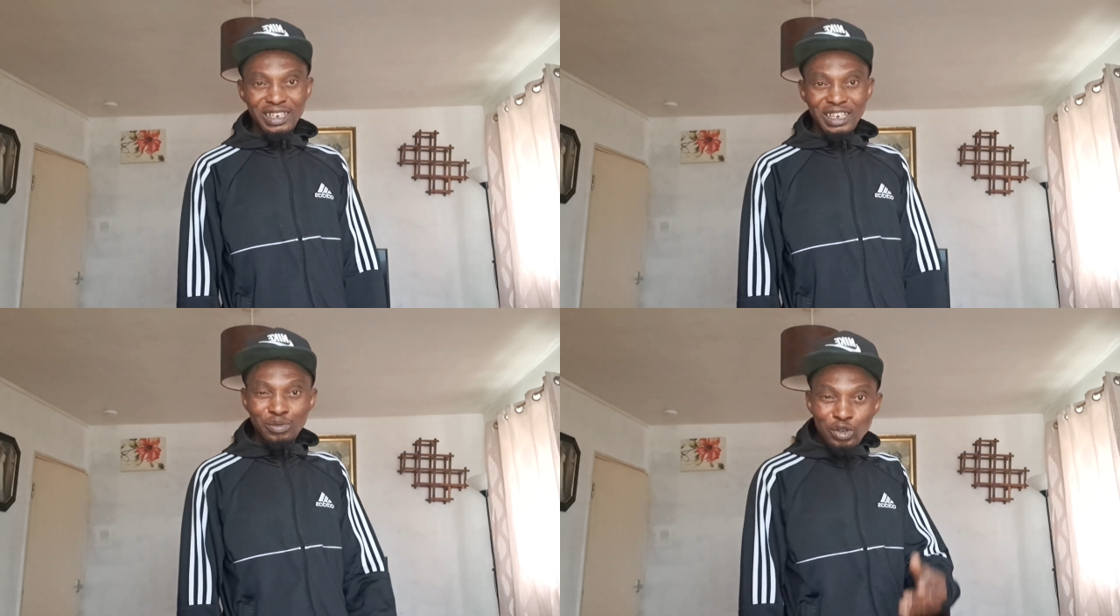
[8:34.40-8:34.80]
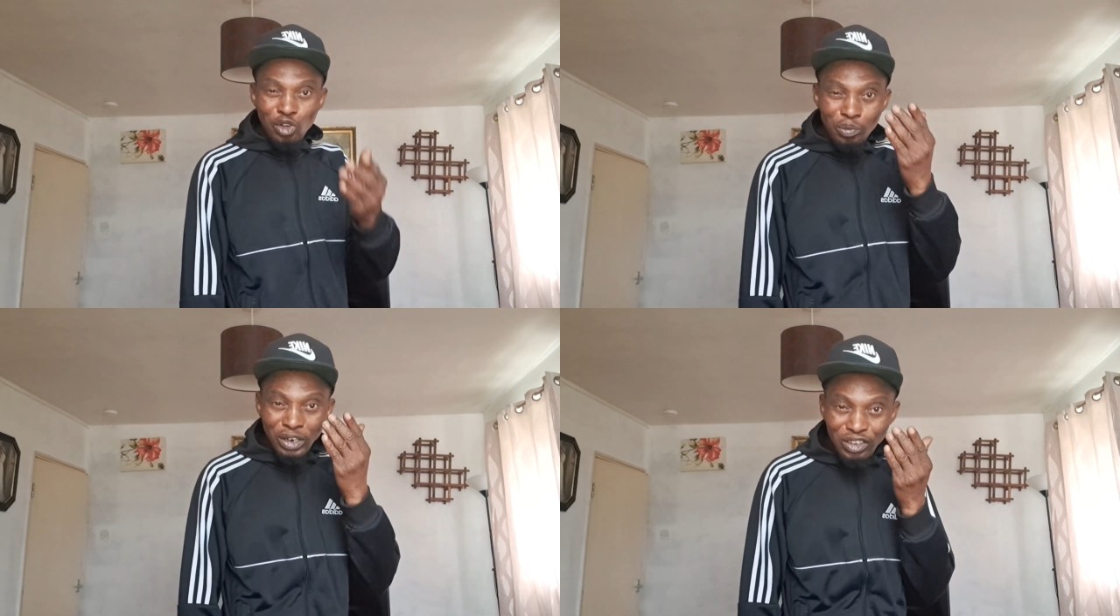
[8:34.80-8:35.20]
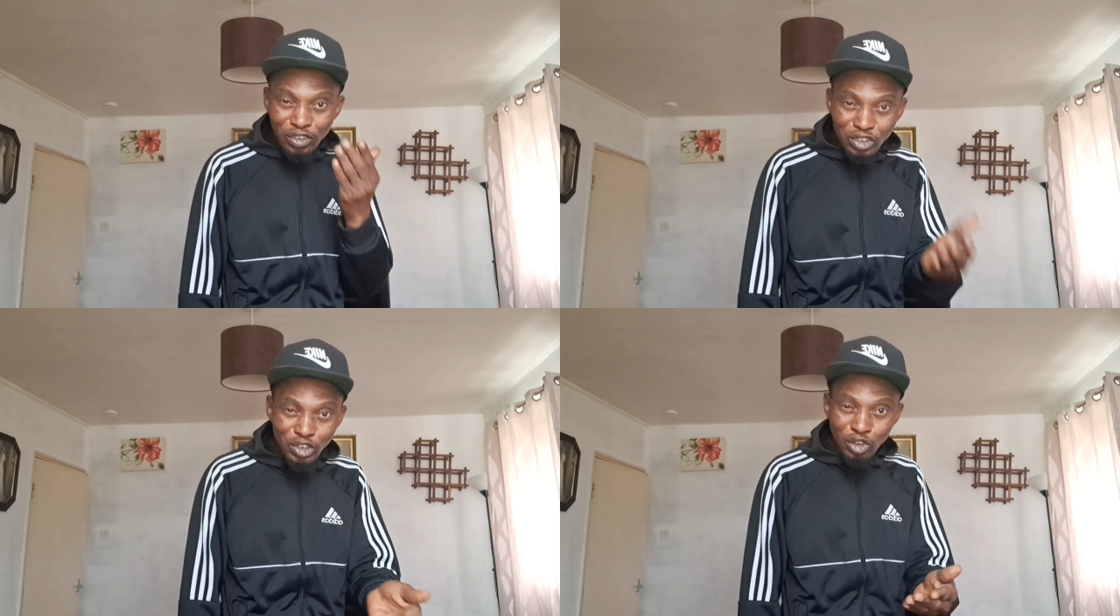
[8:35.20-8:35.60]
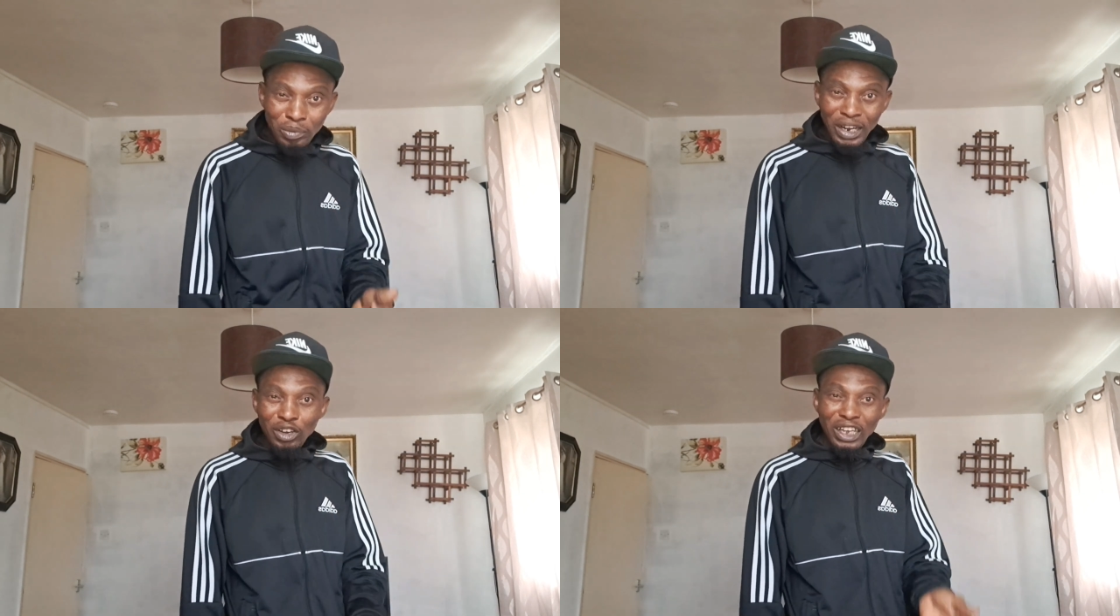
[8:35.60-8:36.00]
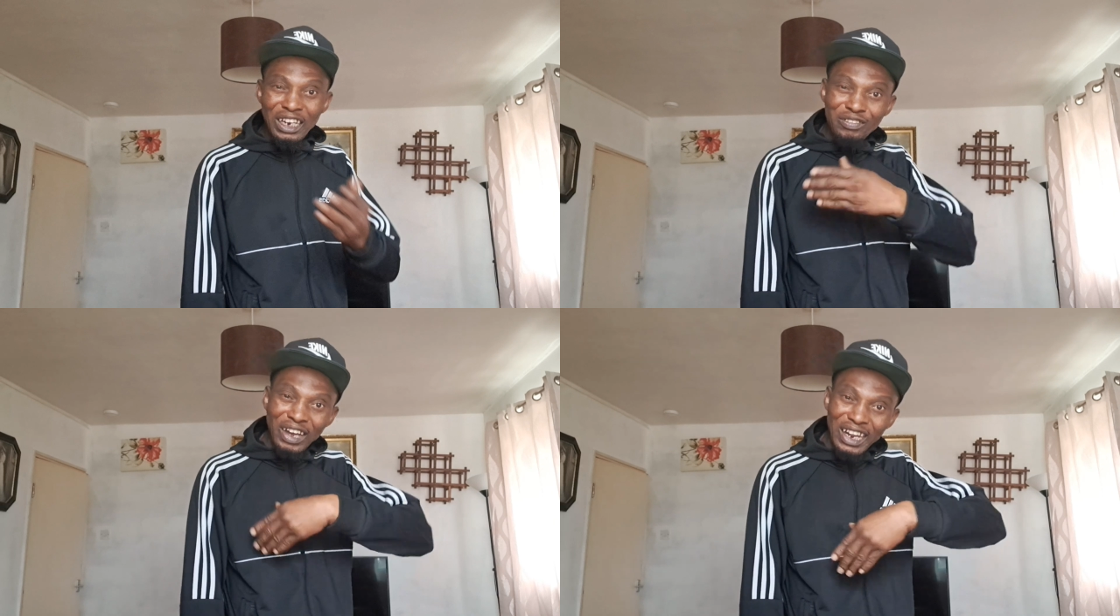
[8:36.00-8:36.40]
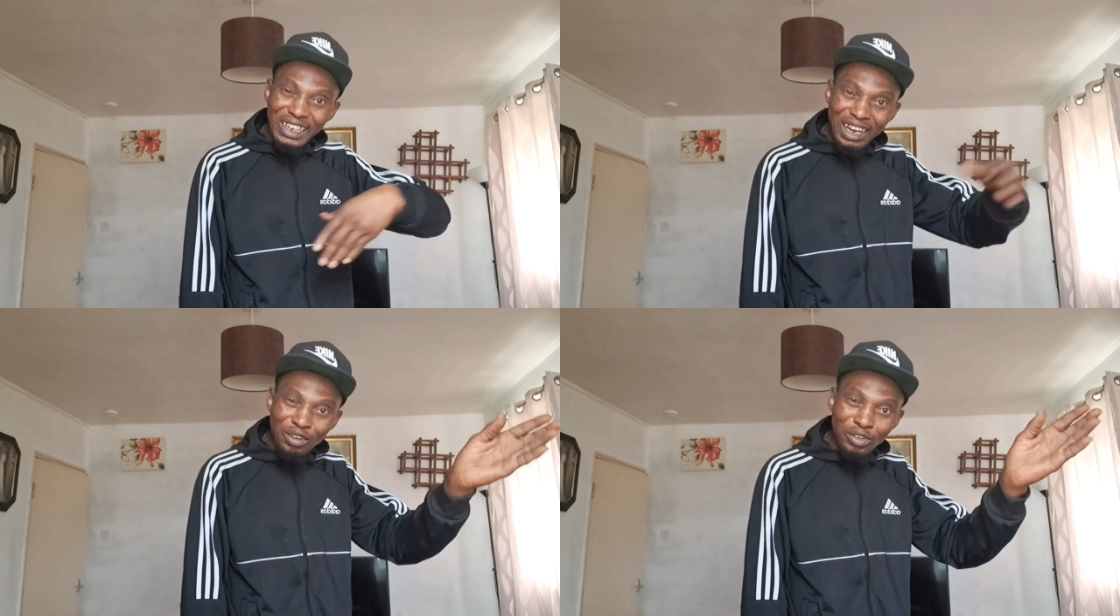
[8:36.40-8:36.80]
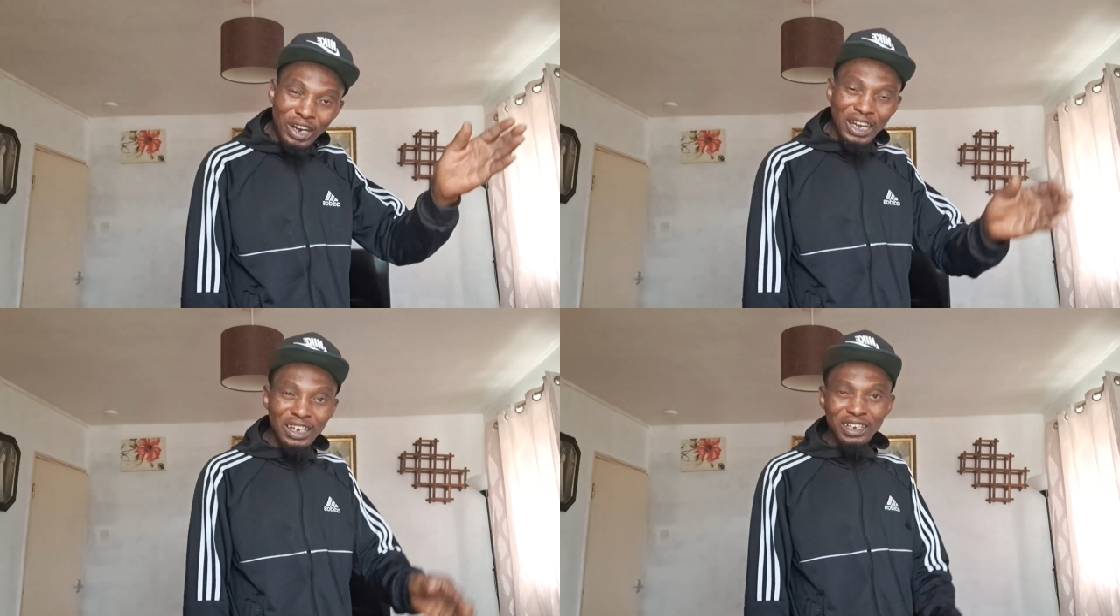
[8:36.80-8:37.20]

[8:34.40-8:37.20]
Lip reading: If nobody is forcing you to marry, okay, leave her, let her go now.